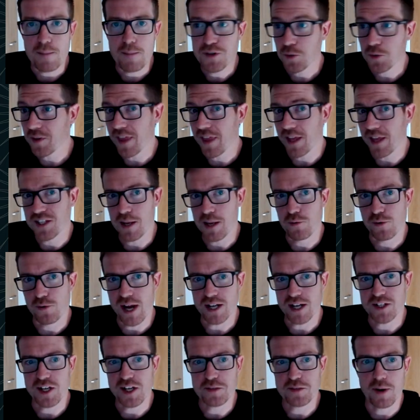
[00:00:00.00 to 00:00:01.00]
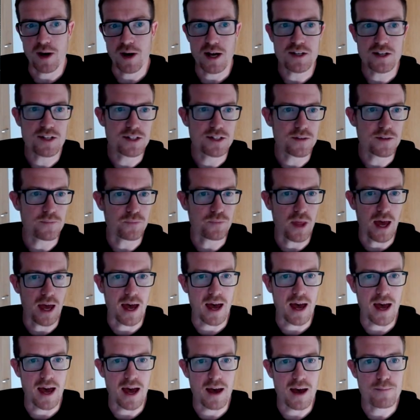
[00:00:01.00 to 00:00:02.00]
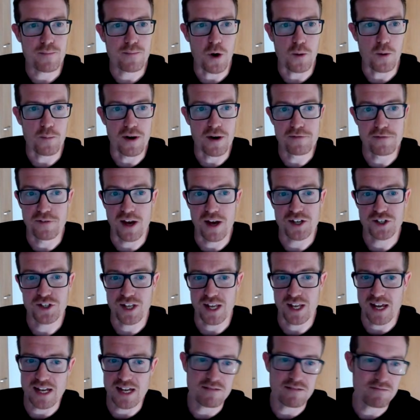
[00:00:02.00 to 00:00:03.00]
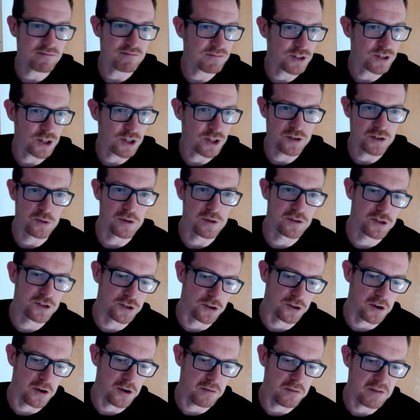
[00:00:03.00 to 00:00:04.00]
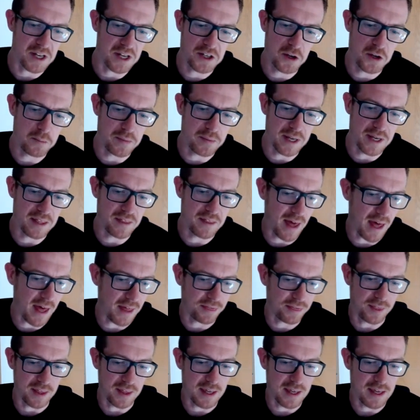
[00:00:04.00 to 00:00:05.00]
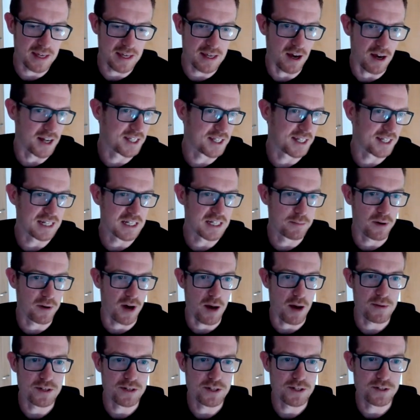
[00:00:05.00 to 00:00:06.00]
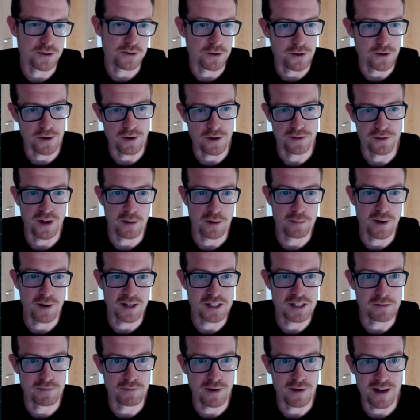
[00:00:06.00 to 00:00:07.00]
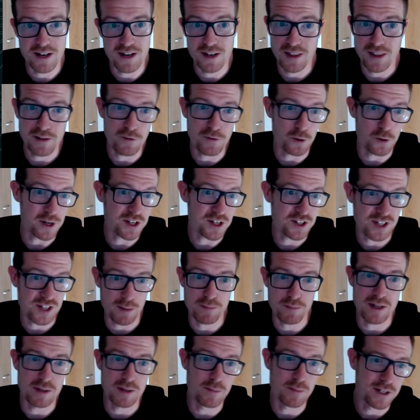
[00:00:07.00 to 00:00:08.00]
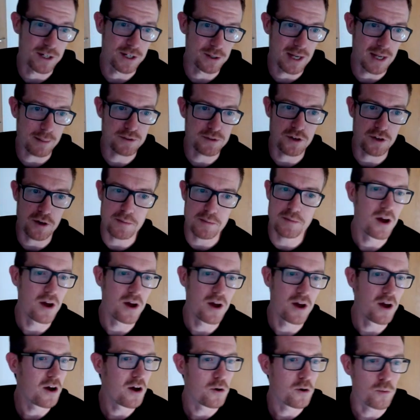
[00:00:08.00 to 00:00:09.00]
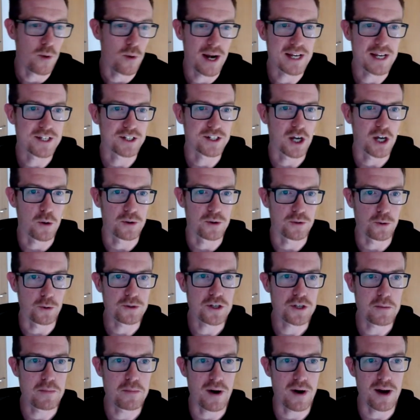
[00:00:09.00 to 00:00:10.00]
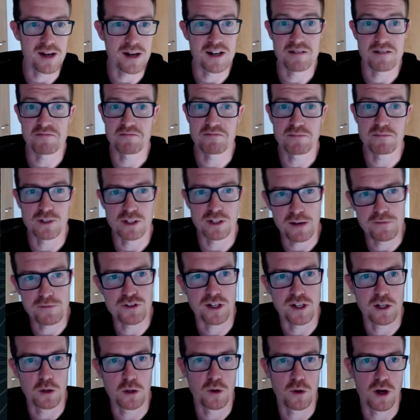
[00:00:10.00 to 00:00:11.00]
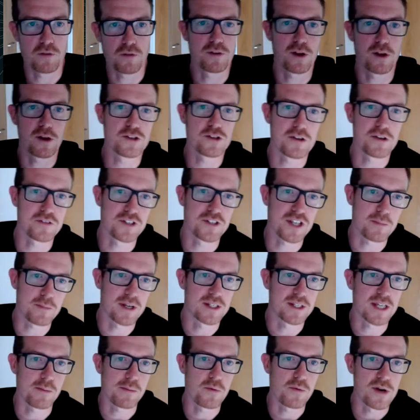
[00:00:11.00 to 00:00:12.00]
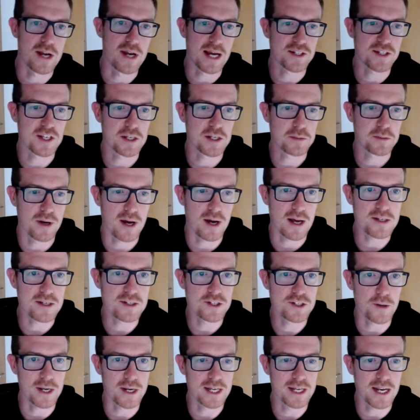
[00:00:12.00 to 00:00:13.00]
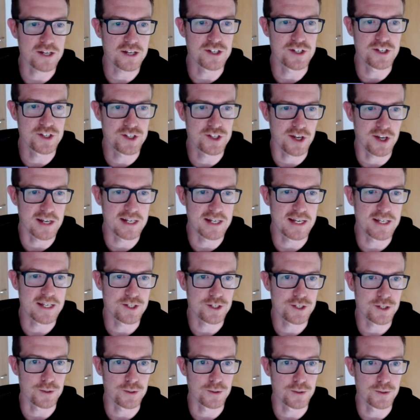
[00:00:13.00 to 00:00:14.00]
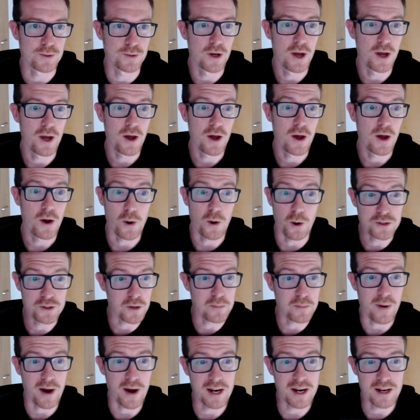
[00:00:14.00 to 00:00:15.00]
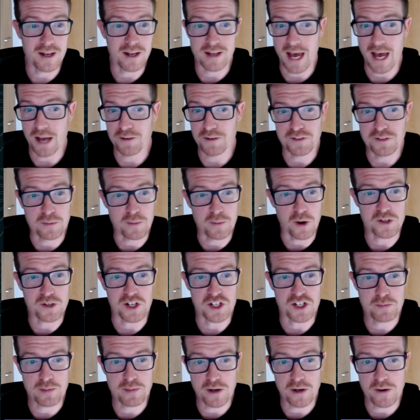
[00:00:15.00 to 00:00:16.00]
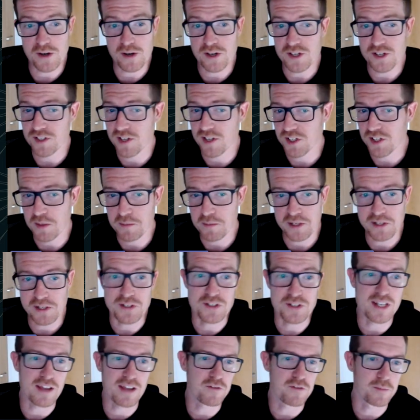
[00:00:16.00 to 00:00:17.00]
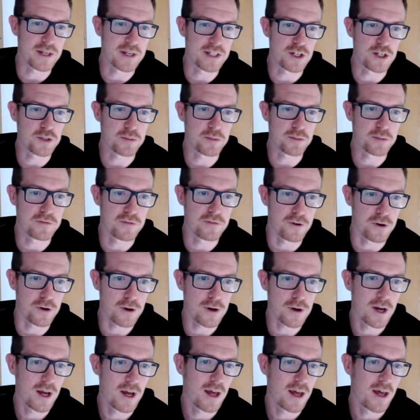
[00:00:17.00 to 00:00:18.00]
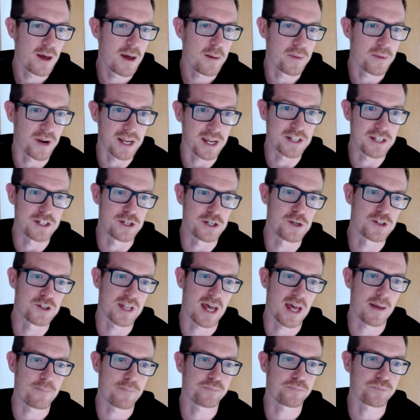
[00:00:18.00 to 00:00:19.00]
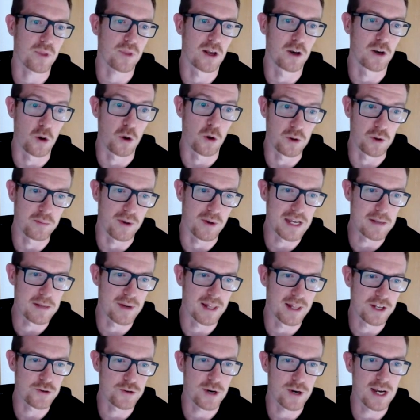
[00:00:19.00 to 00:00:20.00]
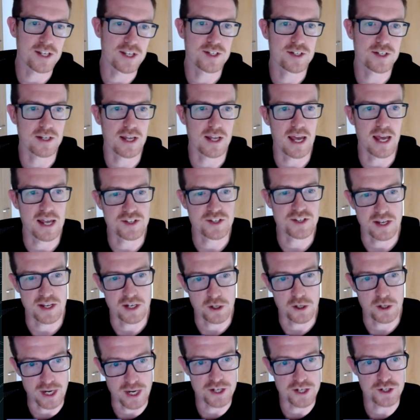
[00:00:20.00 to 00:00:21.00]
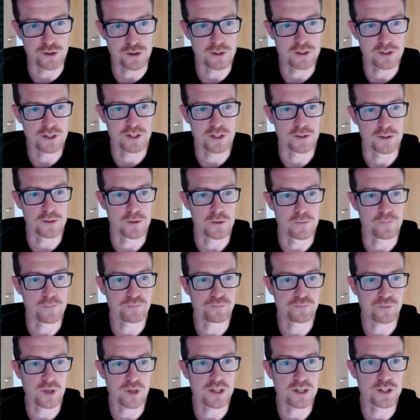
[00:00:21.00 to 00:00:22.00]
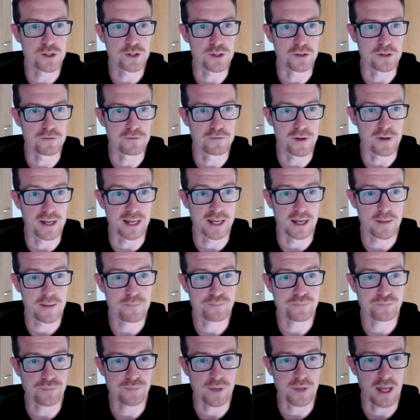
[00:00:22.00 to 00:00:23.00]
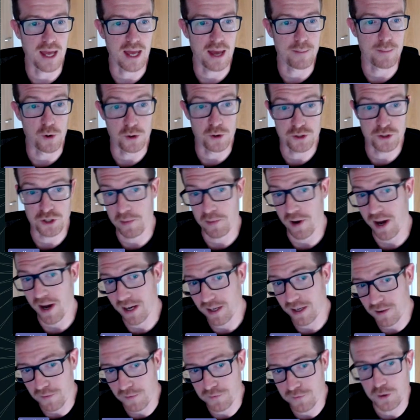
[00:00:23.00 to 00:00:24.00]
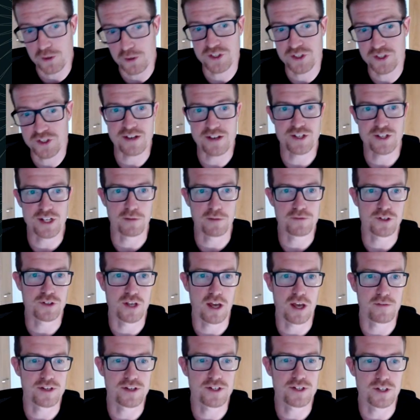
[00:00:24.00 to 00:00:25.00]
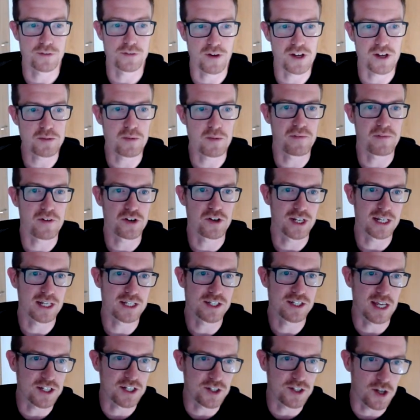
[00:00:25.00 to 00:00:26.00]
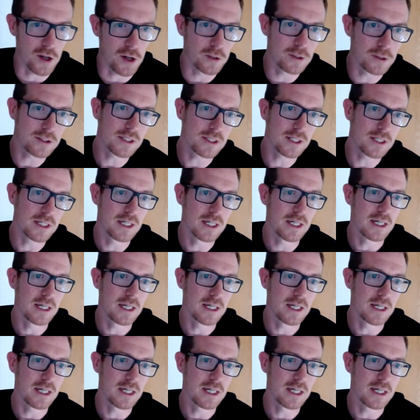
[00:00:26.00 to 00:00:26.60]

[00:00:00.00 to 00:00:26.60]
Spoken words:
So with that temporary access pass, on my first day, so as we saw, it could be that the IT department or a third-party vendor, they've already sent me my new laptop, ready to go with Autopilot. Lifecycle workflows have sent me a temporary access pass, so I can actually sign into Autopilot, out-of-the-box experience. This computer's never been used before, but I can use that along with my email address as a credential to configure Autopilot. Of course, then self-service device provisioning takes hold.